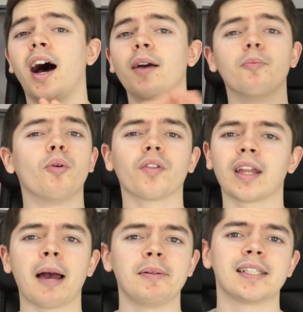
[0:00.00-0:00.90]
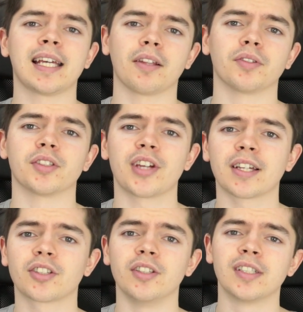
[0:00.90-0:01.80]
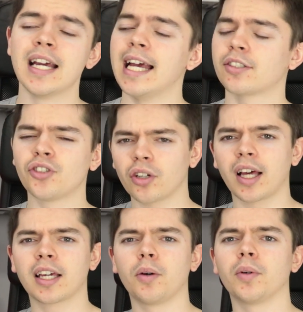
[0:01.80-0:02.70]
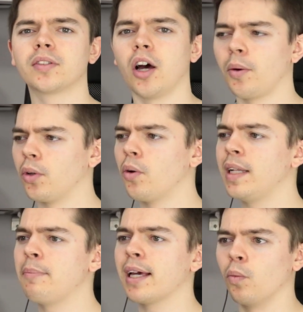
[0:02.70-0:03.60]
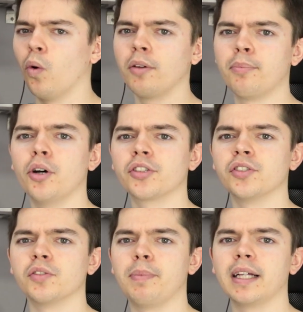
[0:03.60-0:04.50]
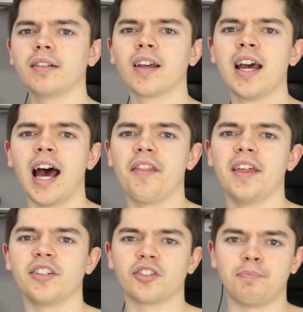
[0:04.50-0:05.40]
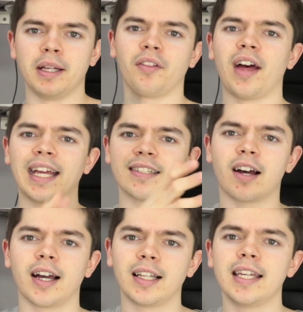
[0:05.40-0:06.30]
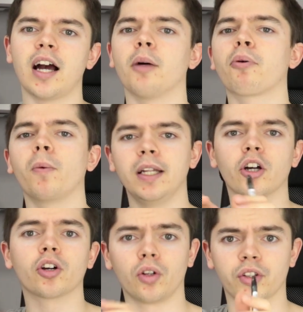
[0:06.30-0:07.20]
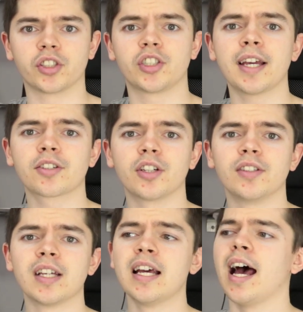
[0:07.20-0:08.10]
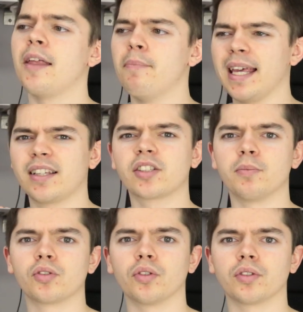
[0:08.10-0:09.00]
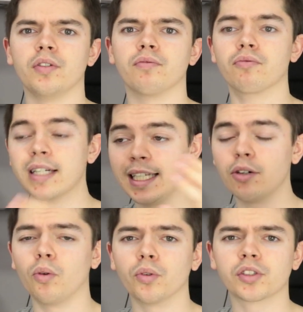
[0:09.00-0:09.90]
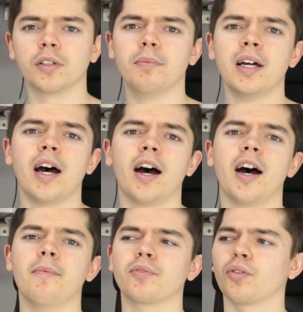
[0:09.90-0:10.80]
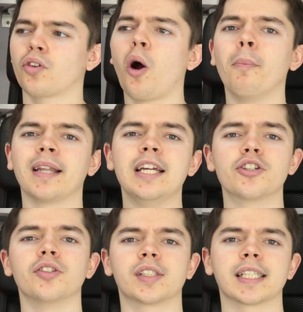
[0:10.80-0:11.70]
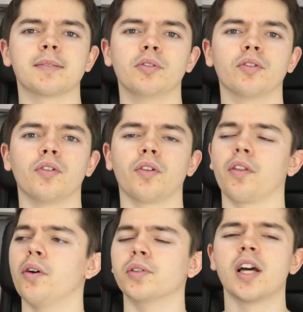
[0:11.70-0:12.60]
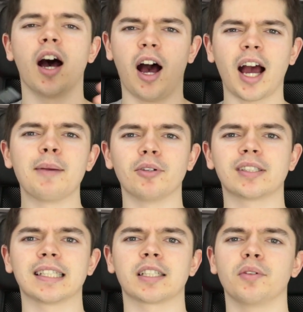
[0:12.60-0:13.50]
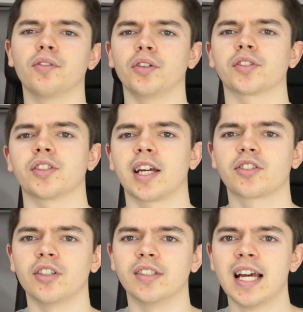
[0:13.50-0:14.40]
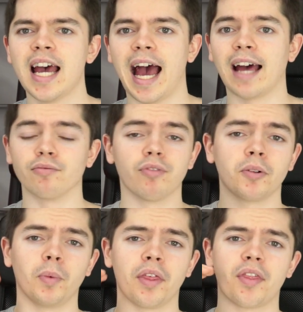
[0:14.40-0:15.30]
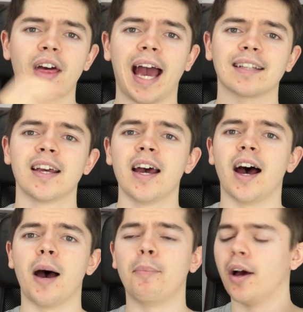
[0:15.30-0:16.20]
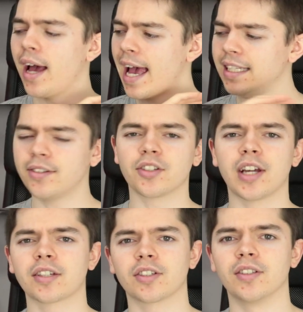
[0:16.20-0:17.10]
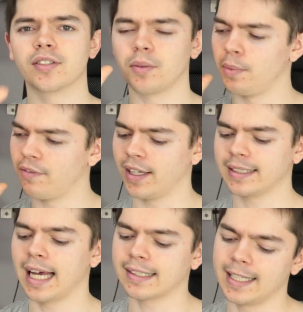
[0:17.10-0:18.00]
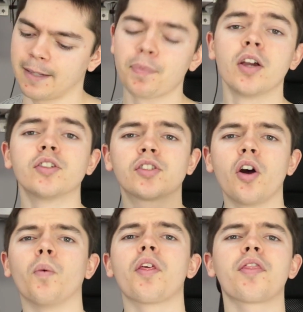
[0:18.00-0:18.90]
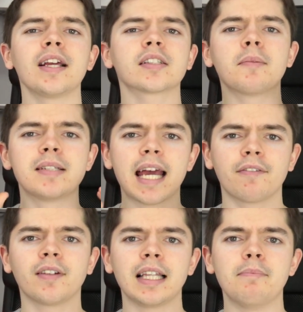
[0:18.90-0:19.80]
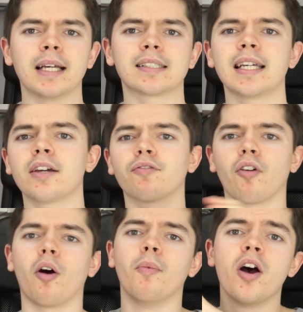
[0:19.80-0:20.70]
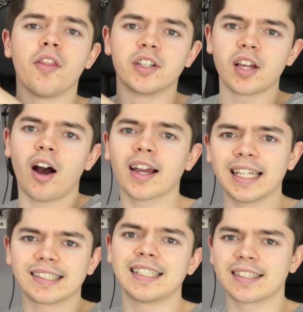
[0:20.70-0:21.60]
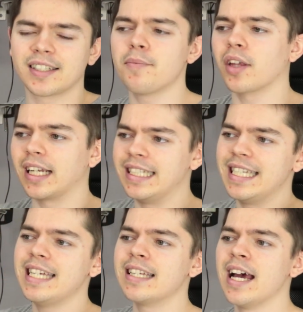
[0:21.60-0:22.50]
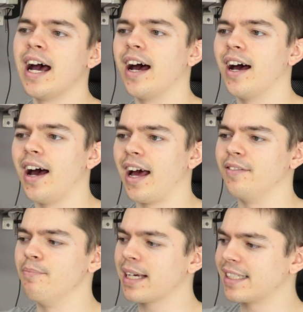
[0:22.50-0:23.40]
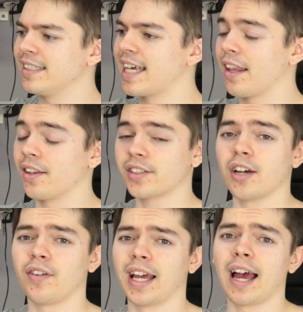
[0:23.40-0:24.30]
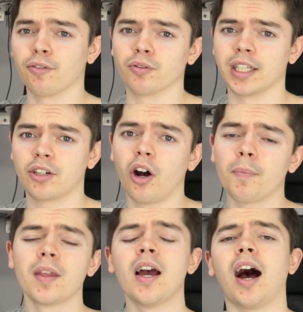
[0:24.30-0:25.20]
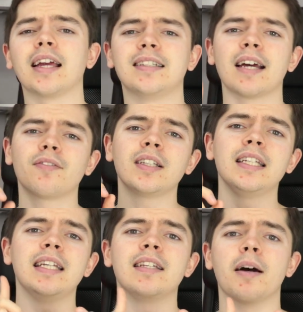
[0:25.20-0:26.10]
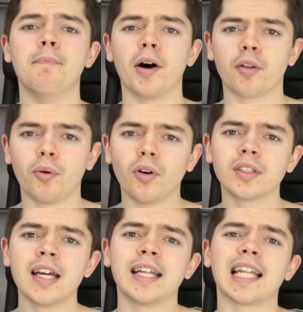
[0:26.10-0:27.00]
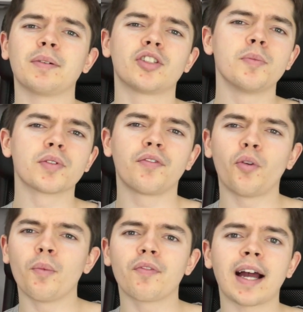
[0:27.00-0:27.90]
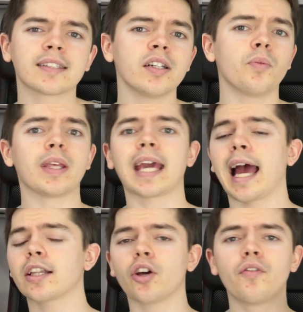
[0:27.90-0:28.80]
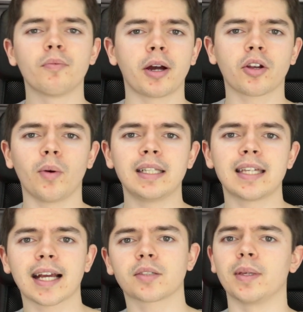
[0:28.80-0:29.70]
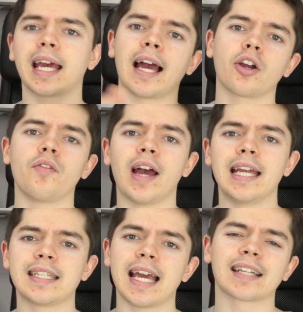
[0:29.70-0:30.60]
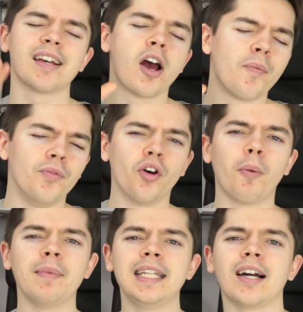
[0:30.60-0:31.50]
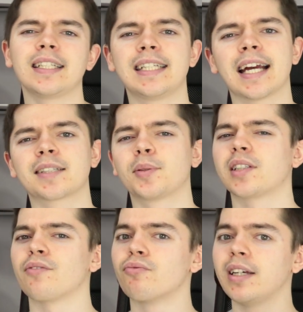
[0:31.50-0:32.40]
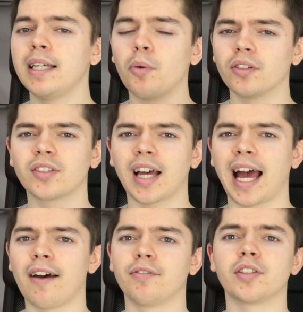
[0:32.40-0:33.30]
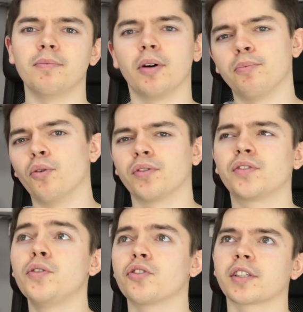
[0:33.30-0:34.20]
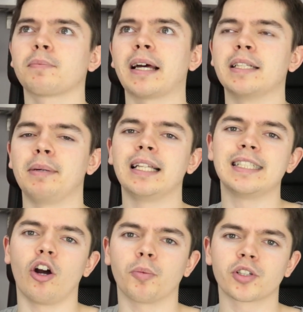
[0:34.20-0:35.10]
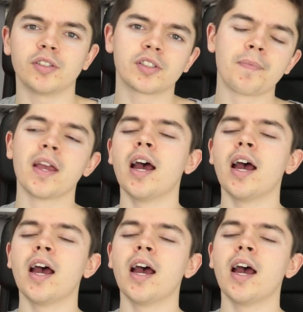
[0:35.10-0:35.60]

I'm more than happy to take those suggestions. It's not like I will only pick one person's build and then just build that entirely. I'll probably look at all the suggestions and make some sort of really awesome sort of combination system of all of those, a hybrid system of all your suggestions, and run with that. But any suggestions would be fantastic. So the things I'm definitely missing from the target system that I need, and mixing together the stuff I have already got, I definitely need a motherboard. Now in terms of form factor, we can go for micro ATX, we can go for ATX, not mini ITX, because I really want to have some more future expandability options.